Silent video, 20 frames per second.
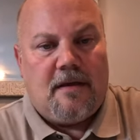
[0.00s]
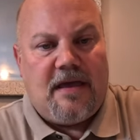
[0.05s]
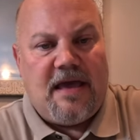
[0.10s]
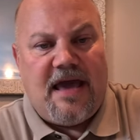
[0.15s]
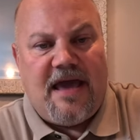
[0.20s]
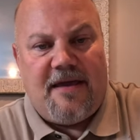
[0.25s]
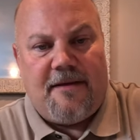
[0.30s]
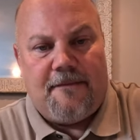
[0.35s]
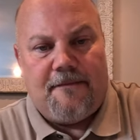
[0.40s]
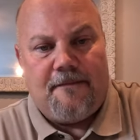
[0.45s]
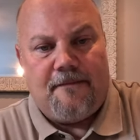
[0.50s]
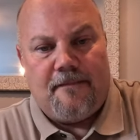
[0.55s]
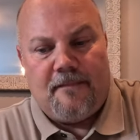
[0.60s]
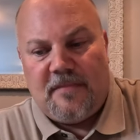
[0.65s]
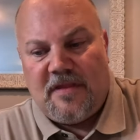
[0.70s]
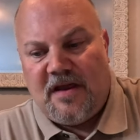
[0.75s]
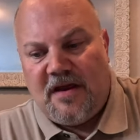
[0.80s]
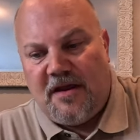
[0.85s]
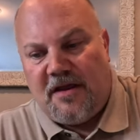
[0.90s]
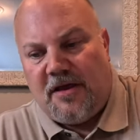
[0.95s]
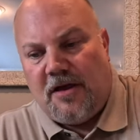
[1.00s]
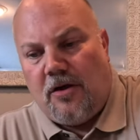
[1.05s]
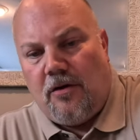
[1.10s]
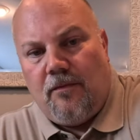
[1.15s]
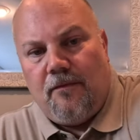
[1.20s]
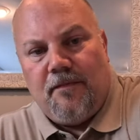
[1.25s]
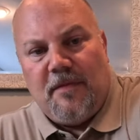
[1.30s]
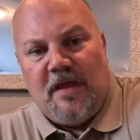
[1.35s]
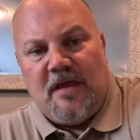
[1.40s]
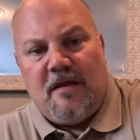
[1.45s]
Okay, there you
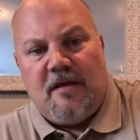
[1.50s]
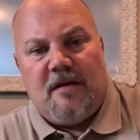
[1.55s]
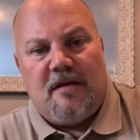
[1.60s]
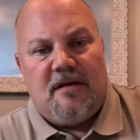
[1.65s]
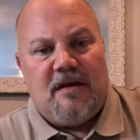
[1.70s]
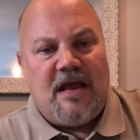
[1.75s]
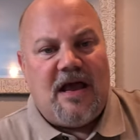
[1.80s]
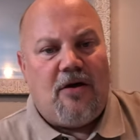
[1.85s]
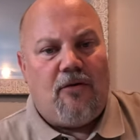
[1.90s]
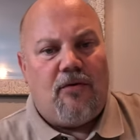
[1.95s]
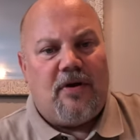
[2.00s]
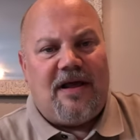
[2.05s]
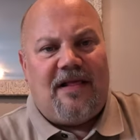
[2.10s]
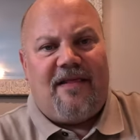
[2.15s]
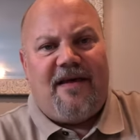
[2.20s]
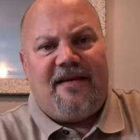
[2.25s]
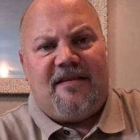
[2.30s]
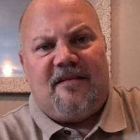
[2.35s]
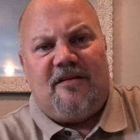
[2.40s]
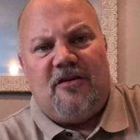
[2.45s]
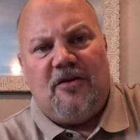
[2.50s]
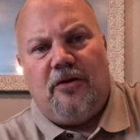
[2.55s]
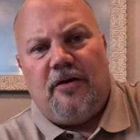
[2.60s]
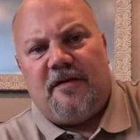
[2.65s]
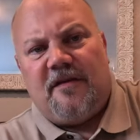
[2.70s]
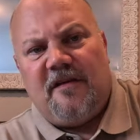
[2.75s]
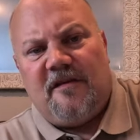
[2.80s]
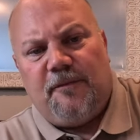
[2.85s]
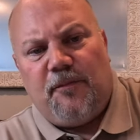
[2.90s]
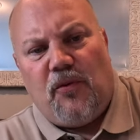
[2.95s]
go. Now what I like to do
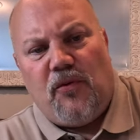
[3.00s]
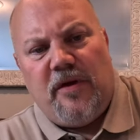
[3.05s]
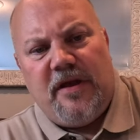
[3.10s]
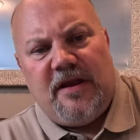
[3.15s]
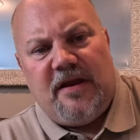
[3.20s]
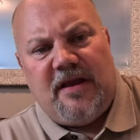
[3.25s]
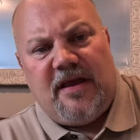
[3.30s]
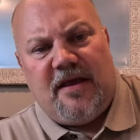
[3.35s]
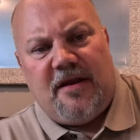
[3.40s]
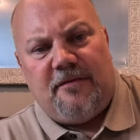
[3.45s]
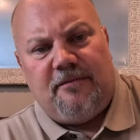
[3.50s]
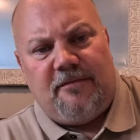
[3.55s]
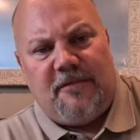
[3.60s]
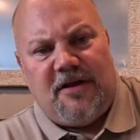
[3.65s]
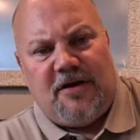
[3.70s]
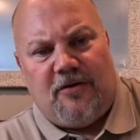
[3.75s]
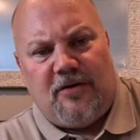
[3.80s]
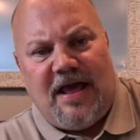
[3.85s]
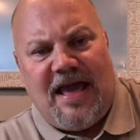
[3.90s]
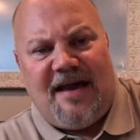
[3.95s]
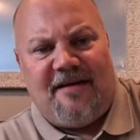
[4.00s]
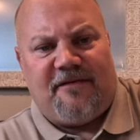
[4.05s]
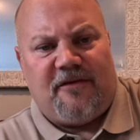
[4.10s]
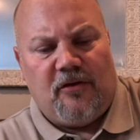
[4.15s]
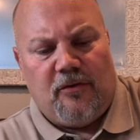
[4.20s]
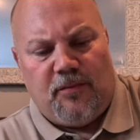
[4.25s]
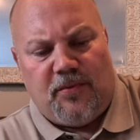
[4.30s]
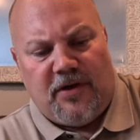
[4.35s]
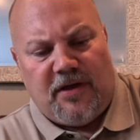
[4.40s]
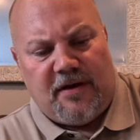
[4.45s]
at this point, and you don't have
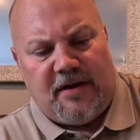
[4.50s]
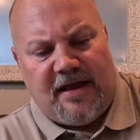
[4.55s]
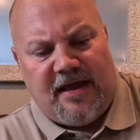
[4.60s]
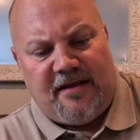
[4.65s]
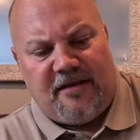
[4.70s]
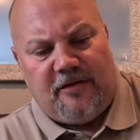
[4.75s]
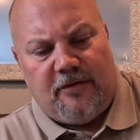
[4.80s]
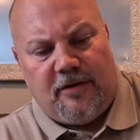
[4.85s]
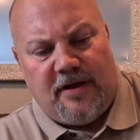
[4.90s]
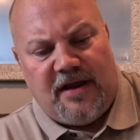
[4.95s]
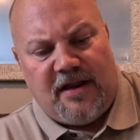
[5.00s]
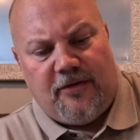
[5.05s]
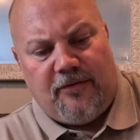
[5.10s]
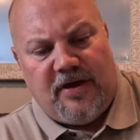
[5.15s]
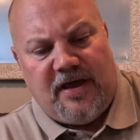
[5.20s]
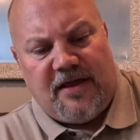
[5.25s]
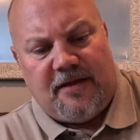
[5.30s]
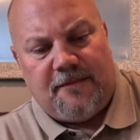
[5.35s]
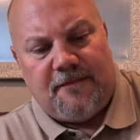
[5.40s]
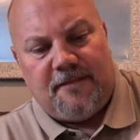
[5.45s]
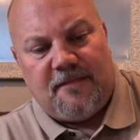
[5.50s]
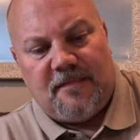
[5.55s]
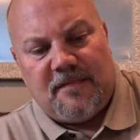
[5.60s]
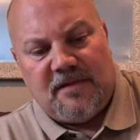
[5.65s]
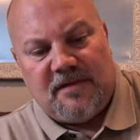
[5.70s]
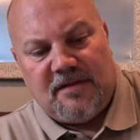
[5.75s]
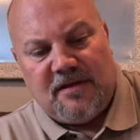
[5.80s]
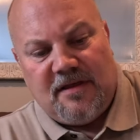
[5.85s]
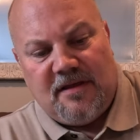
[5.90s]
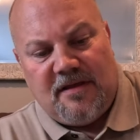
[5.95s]
to, but I do anyway,
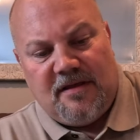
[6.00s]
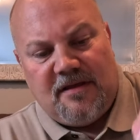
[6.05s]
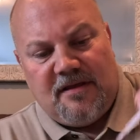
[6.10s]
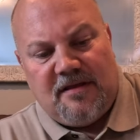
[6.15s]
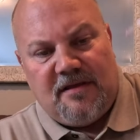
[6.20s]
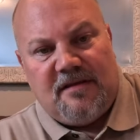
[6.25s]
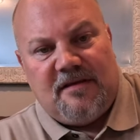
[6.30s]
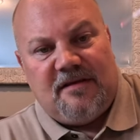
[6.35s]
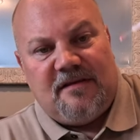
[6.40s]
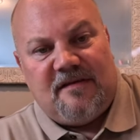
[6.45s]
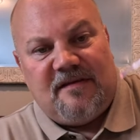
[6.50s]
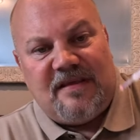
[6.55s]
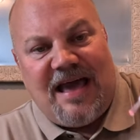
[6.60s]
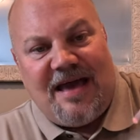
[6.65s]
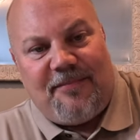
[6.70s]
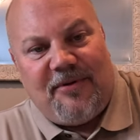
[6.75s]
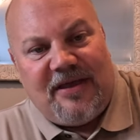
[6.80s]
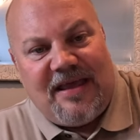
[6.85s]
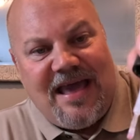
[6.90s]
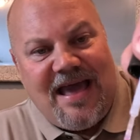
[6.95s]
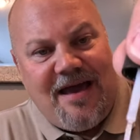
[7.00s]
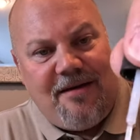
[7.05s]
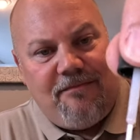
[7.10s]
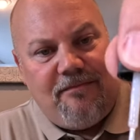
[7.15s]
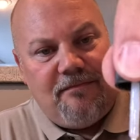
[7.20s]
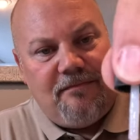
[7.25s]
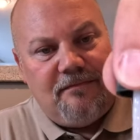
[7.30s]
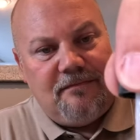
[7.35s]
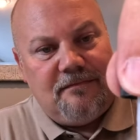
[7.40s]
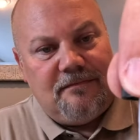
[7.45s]

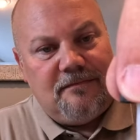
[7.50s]
Zap-A-Gap.